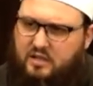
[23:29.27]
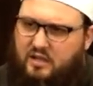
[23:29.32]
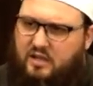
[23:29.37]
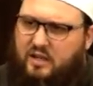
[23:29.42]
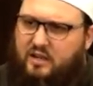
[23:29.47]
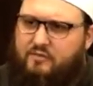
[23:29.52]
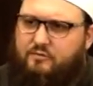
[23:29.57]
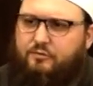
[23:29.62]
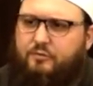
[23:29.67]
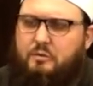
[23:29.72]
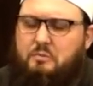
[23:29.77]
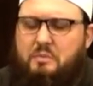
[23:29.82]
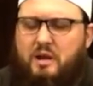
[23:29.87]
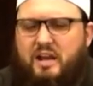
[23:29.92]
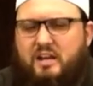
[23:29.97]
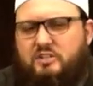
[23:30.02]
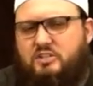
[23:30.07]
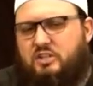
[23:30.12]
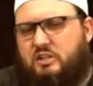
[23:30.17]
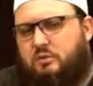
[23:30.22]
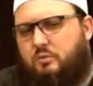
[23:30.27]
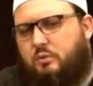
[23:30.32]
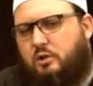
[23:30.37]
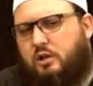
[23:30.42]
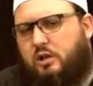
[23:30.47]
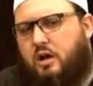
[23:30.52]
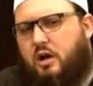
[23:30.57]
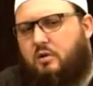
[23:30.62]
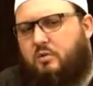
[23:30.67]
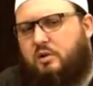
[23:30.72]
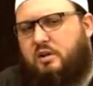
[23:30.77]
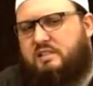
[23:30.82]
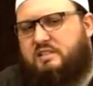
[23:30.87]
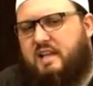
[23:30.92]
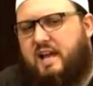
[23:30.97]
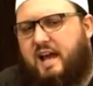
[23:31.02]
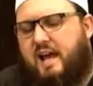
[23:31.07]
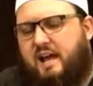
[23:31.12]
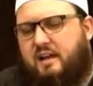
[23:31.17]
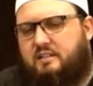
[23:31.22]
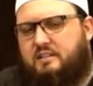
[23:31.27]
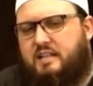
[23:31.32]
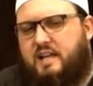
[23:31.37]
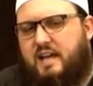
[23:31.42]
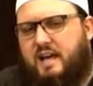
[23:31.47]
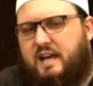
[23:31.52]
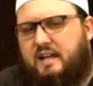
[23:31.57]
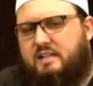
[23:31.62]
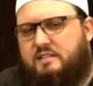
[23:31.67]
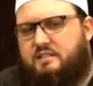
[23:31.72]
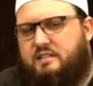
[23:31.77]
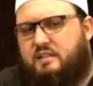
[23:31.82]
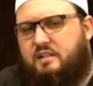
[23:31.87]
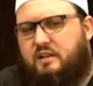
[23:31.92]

information will always act as,